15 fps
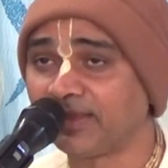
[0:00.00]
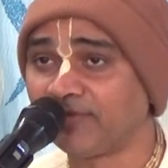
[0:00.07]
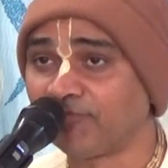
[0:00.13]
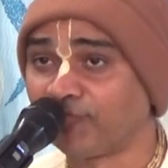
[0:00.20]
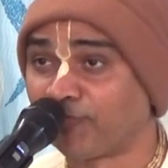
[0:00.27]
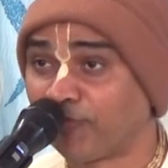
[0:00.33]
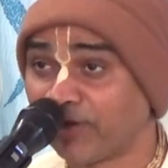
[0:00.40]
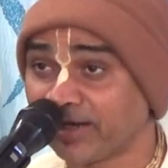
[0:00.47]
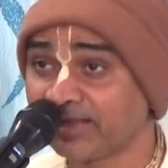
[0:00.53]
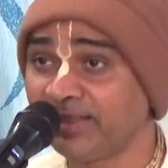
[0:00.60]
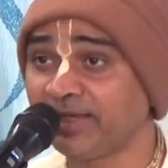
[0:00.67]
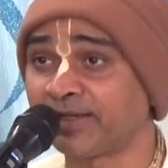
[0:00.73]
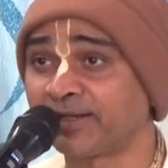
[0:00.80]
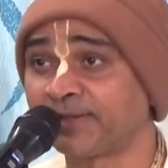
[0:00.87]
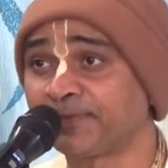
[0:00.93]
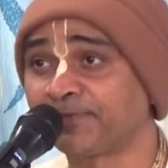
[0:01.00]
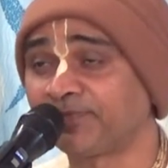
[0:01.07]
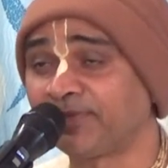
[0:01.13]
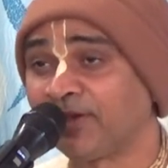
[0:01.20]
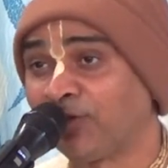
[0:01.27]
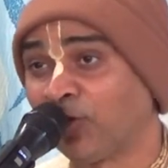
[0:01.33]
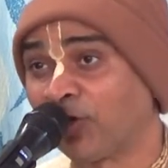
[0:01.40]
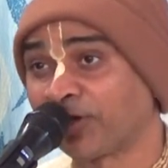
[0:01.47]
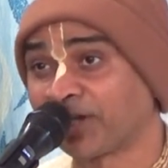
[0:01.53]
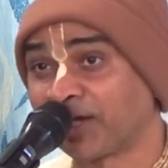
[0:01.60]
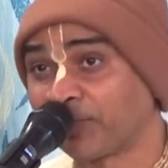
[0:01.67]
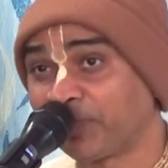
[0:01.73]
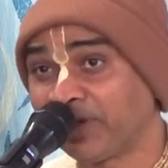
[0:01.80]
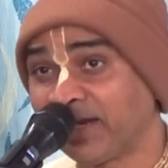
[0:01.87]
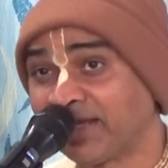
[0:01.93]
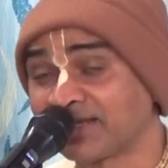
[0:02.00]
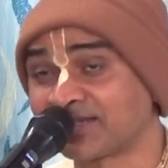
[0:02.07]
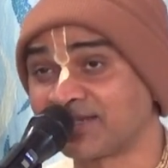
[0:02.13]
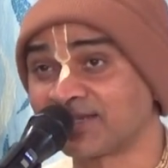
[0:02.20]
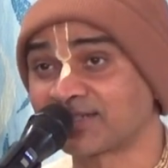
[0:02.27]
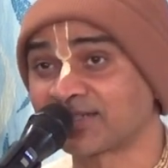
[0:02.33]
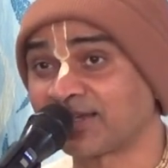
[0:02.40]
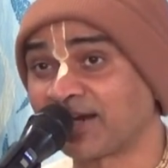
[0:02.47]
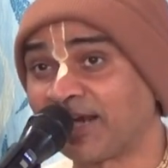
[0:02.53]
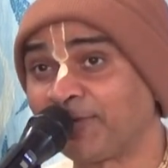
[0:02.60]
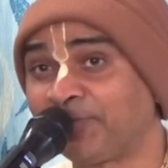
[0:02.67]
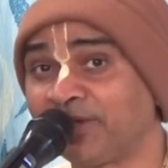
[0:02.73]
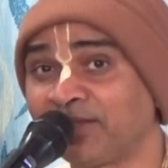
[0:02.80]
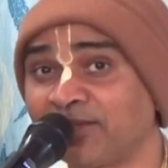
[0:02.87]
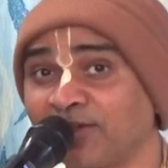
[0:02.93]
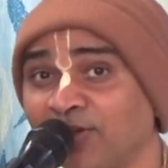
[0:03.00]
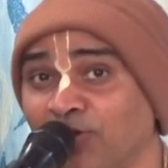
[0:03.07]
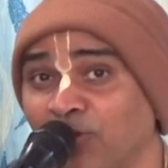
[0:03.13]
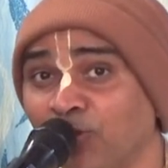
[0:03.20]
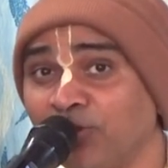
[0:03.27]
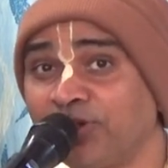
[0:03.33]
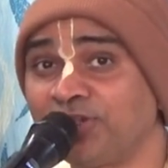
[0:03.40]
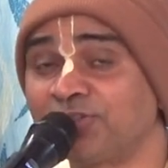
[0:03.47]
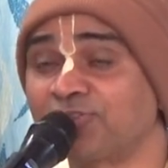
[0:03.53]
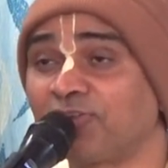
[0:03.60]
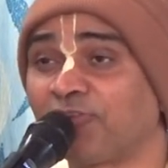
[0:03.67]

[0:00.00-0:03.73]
further, Lord Kapila is describing the glories